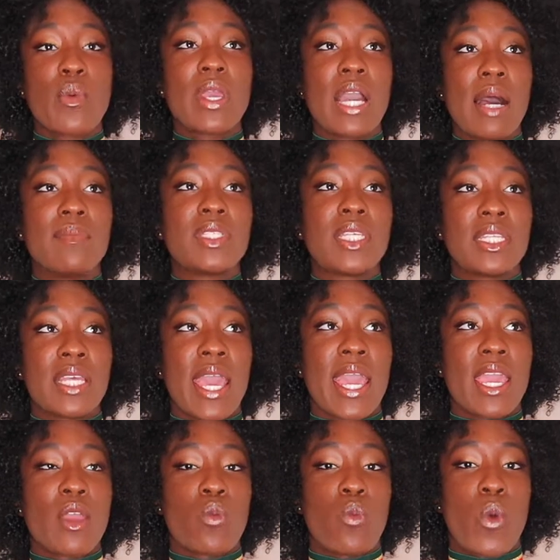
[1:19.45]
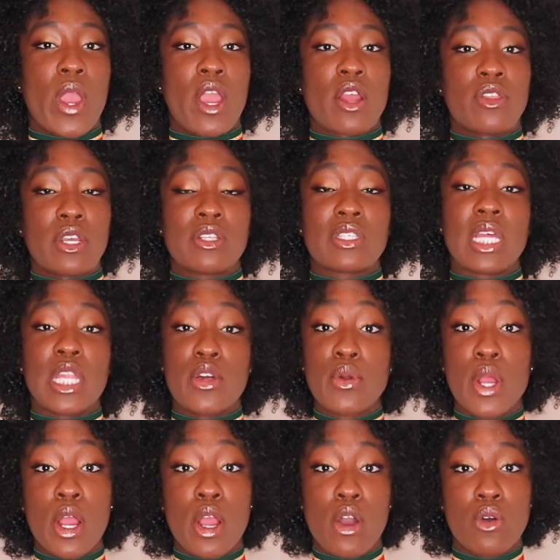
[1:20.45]
we come today, where there's a little
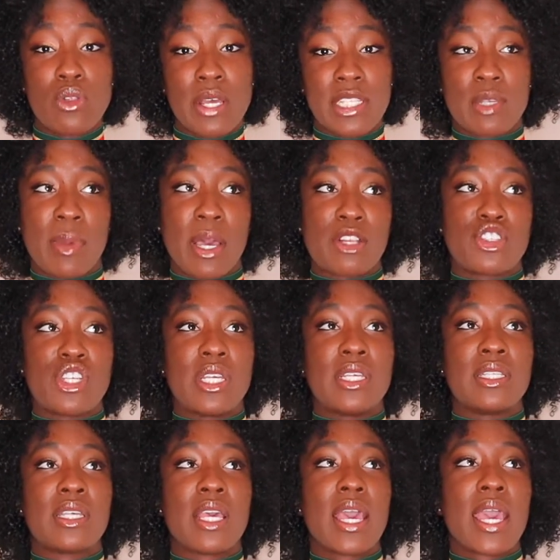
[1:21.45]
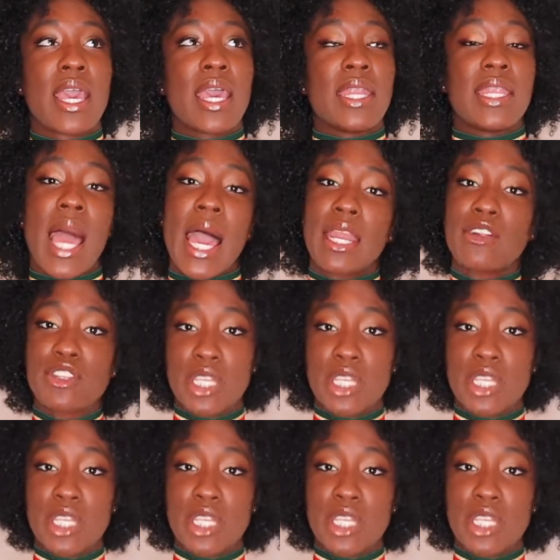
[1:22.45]
girl who looks about she's 9 or